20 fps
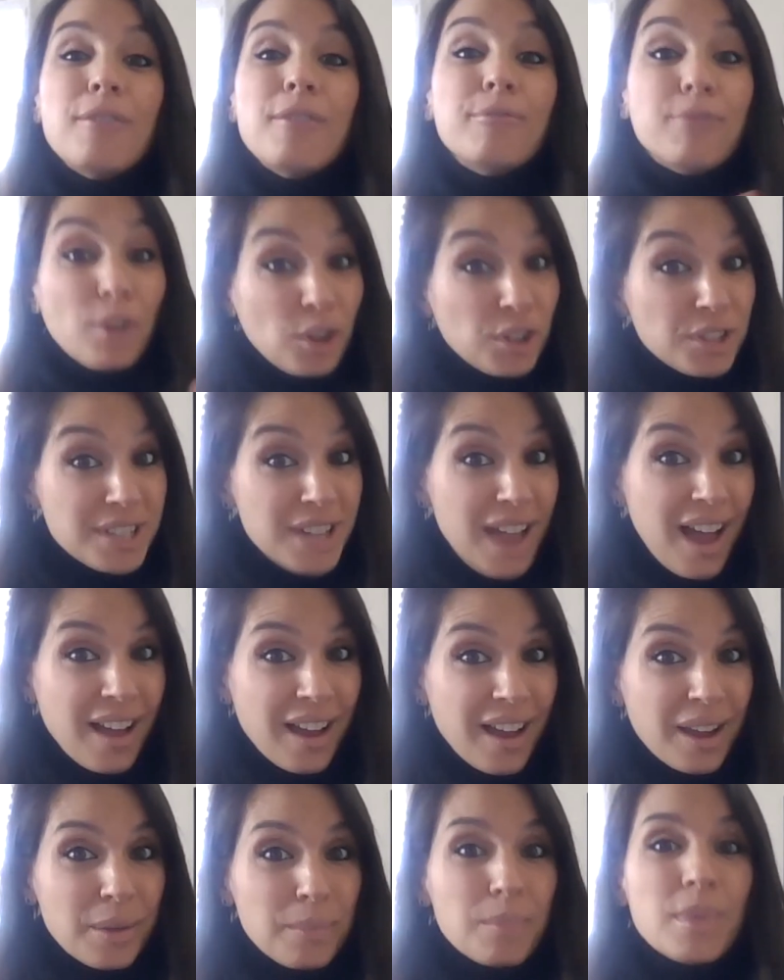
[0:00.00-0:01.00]

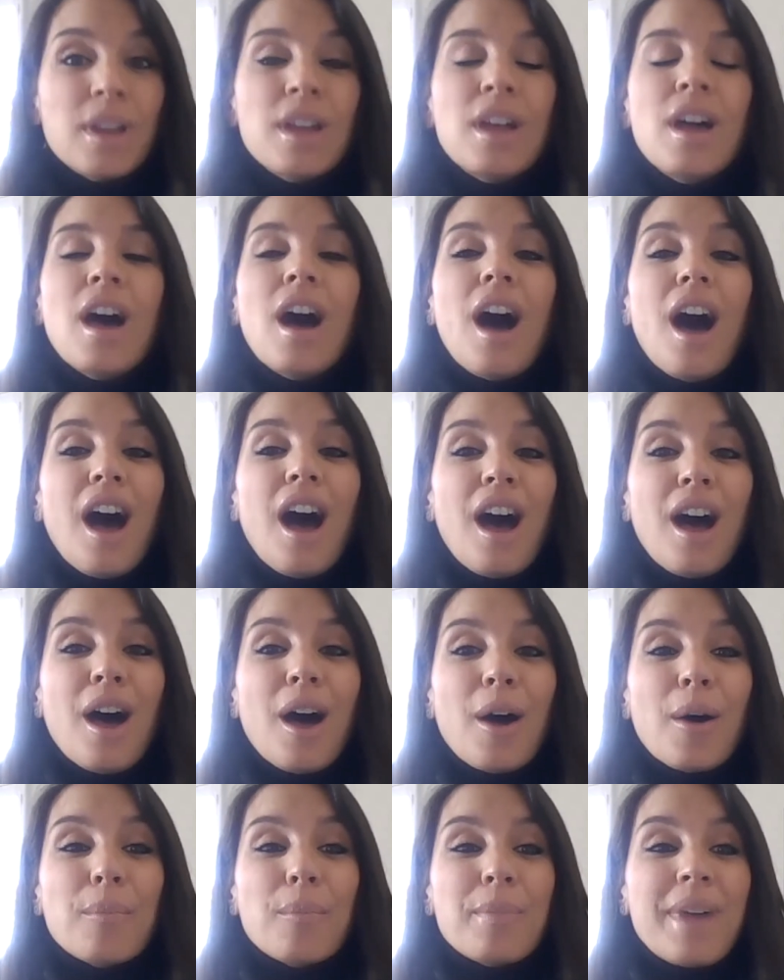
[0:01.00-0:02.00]
full-time,
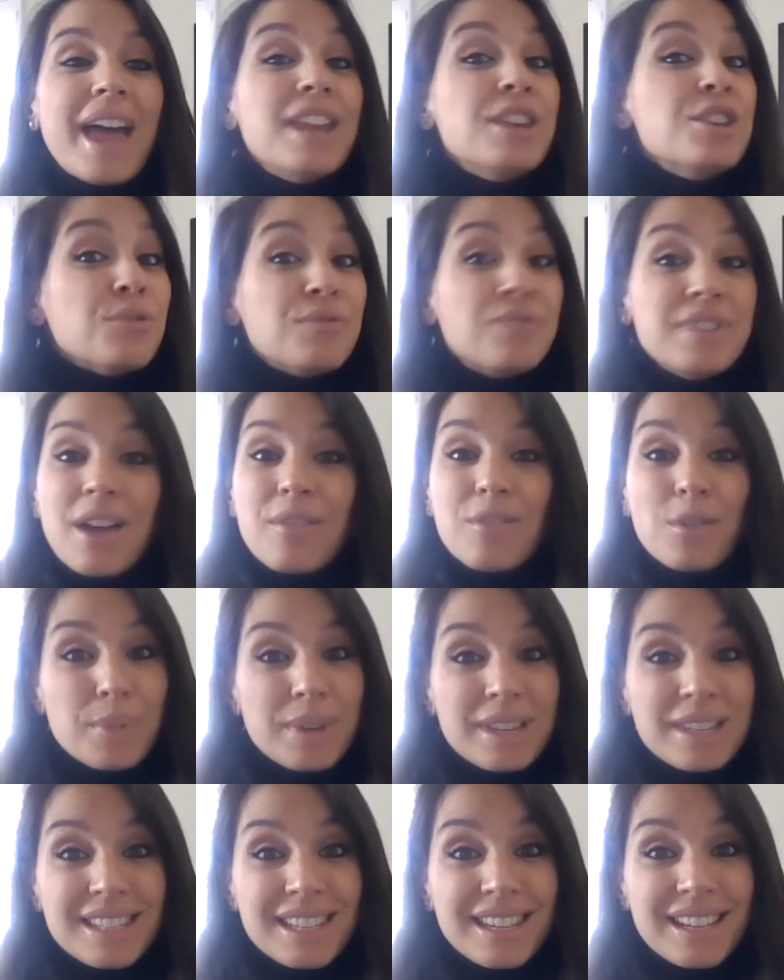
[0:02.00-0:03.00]
and you've never
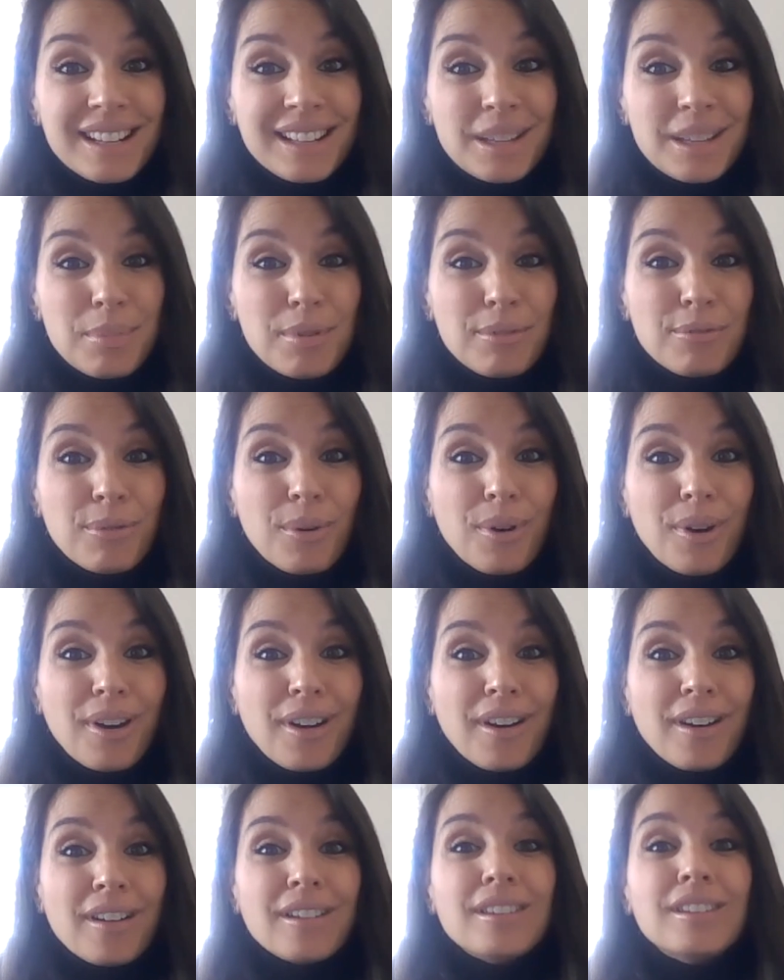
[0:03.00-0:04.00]
been to Italy
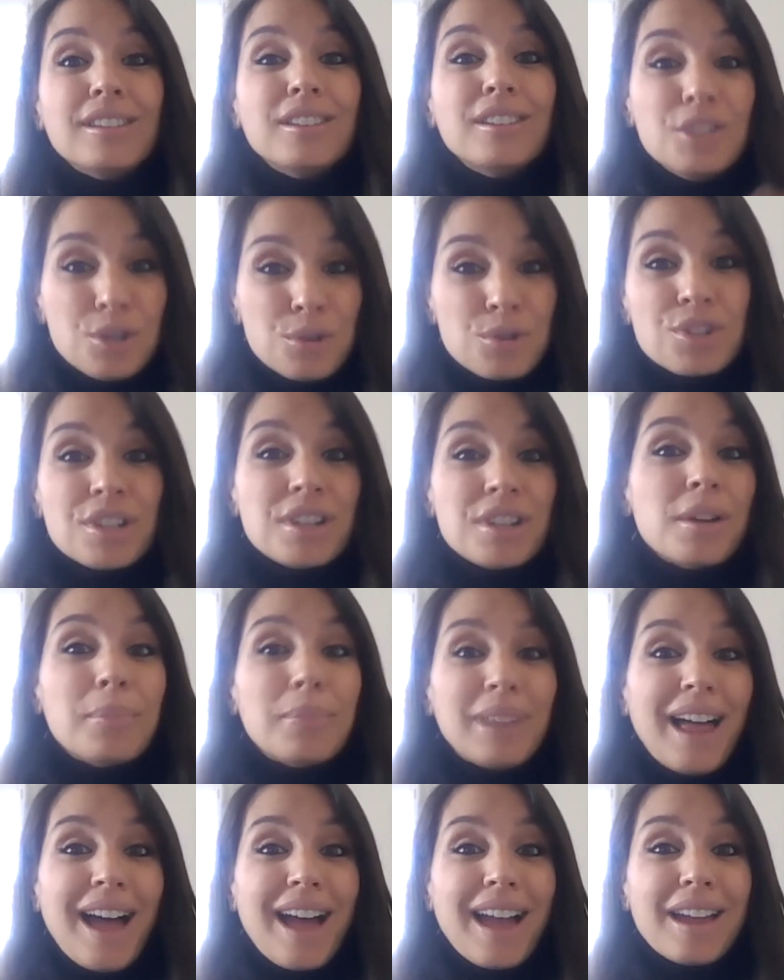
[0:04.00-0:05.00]
before, you should
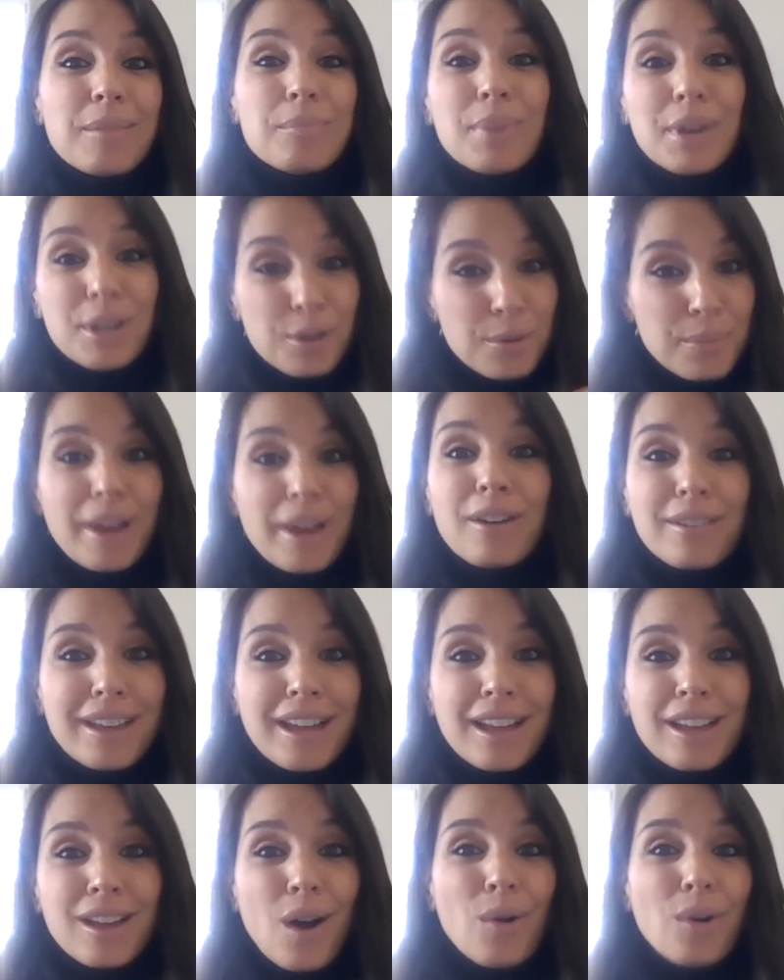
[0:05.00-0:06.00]
apply, but you better
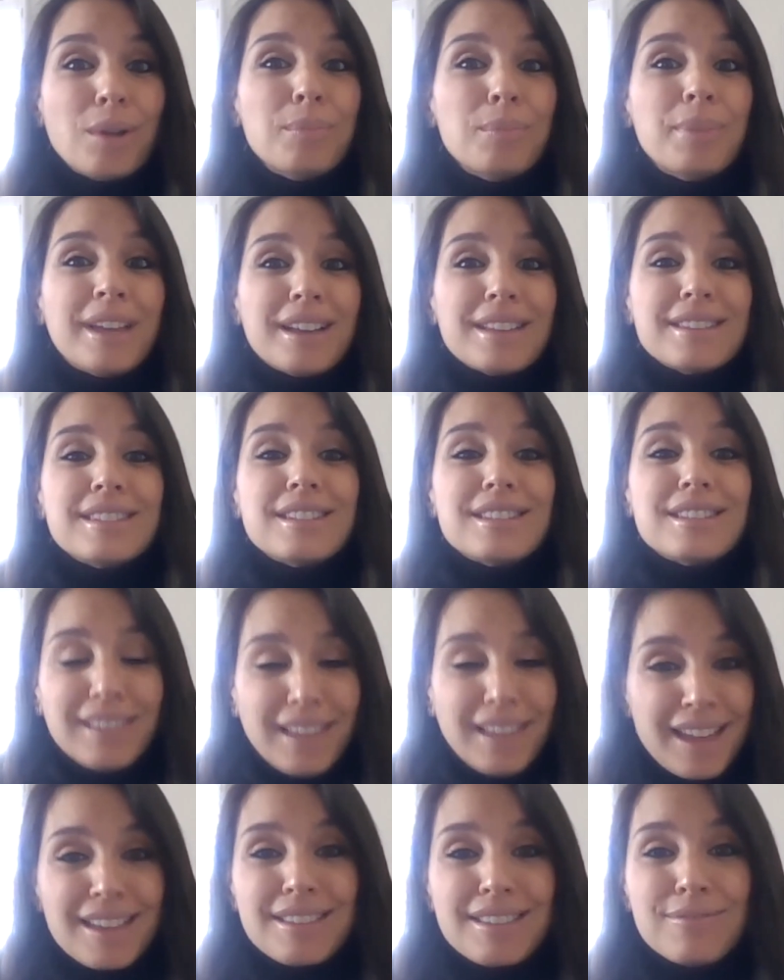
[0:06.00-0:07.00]
get going, because
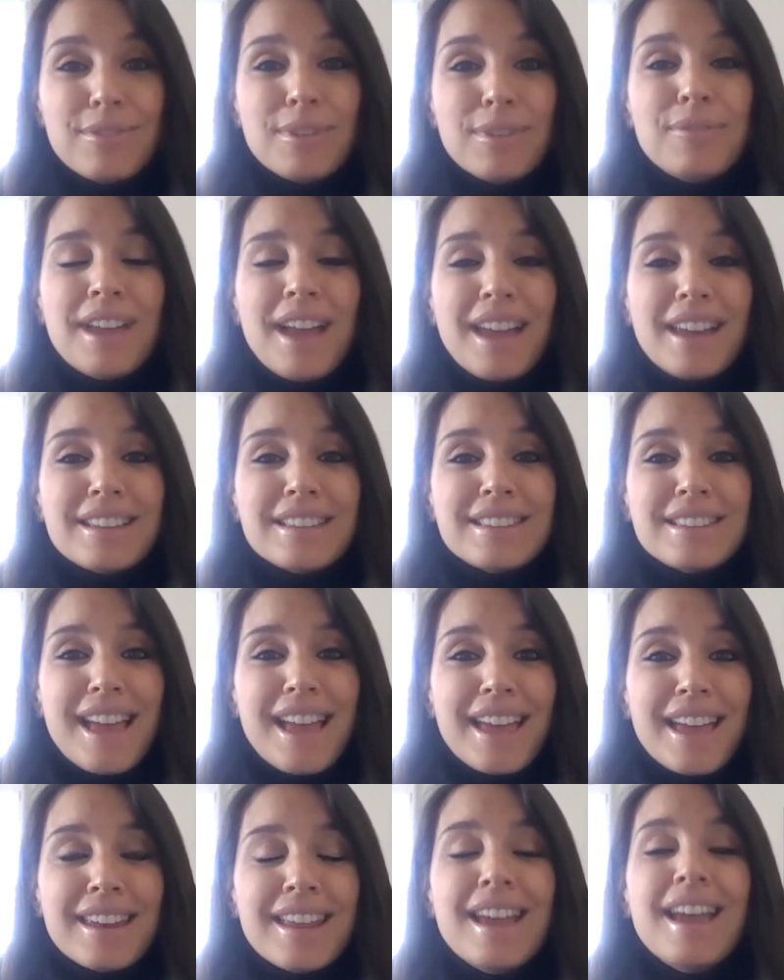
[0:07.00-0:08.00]
like Viviana
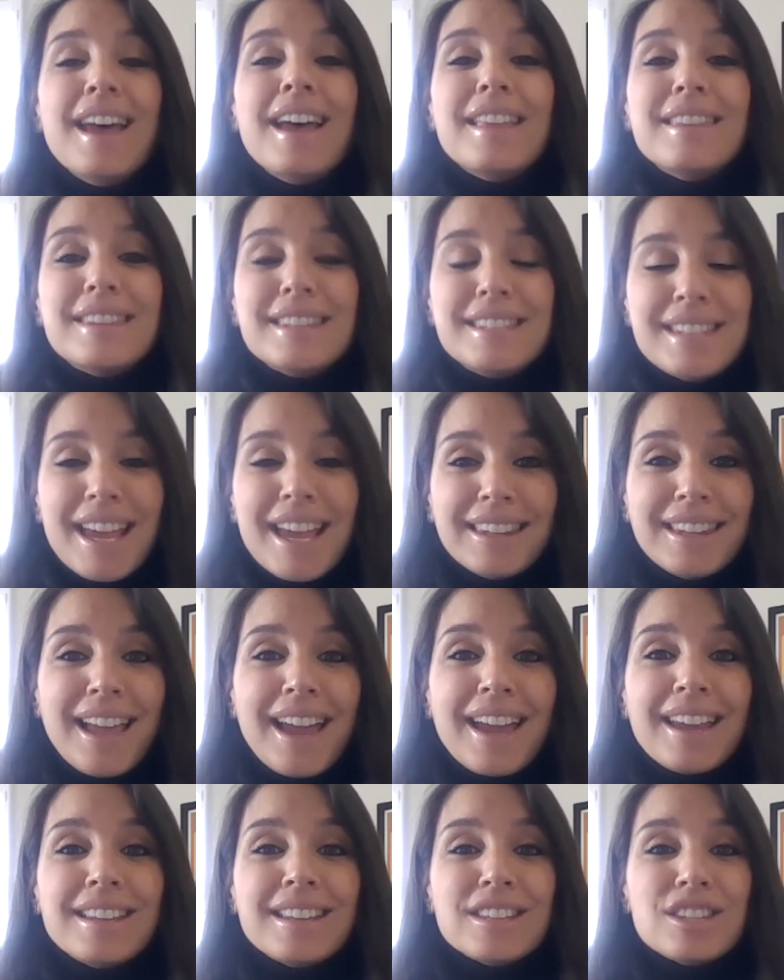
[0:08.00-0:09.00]
said, the
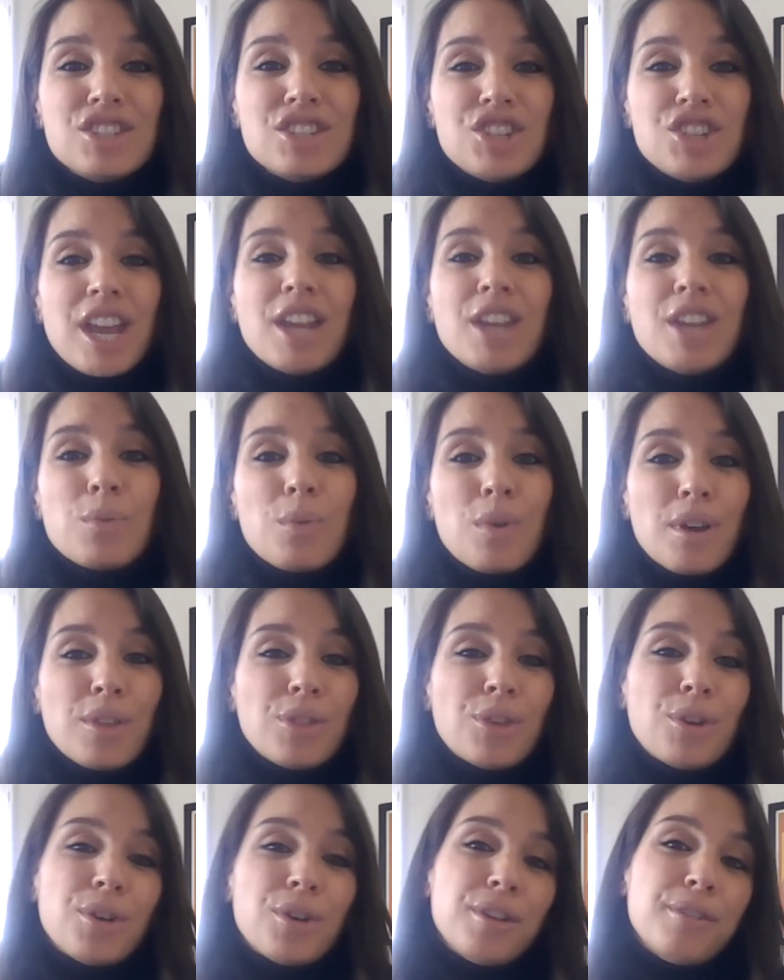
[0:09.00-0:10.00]
deadline is January
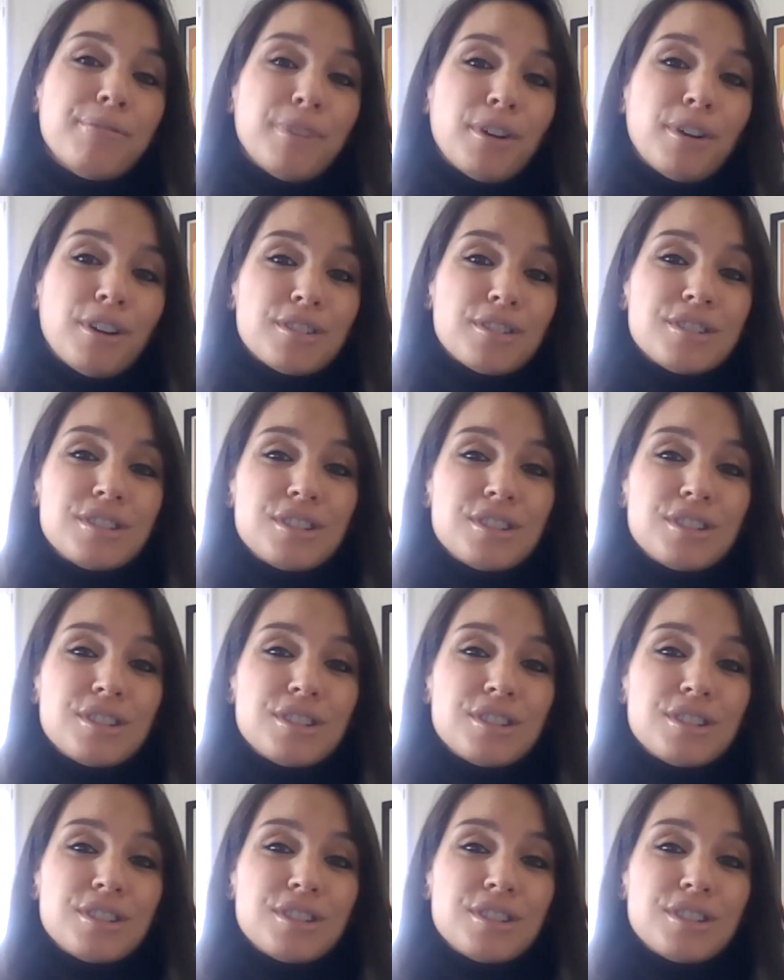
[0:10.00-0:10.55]
31st.